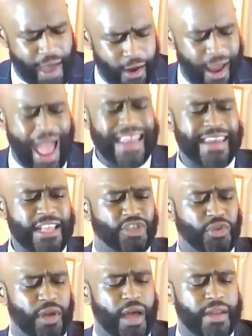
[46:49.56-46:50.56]
by fire.
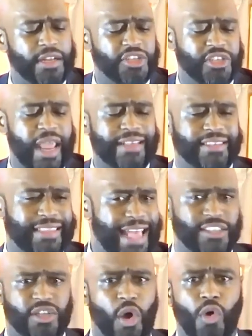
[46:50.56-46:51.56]
I need you to
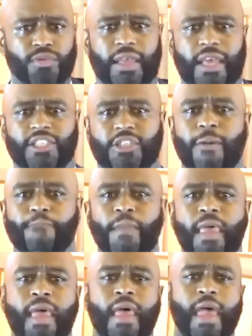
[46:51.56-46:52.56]
understand see, that's the Old
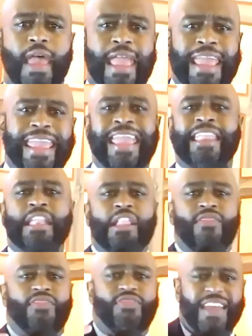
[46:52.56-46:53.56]
Testament.
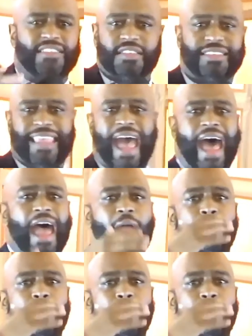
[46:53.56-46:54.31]
In this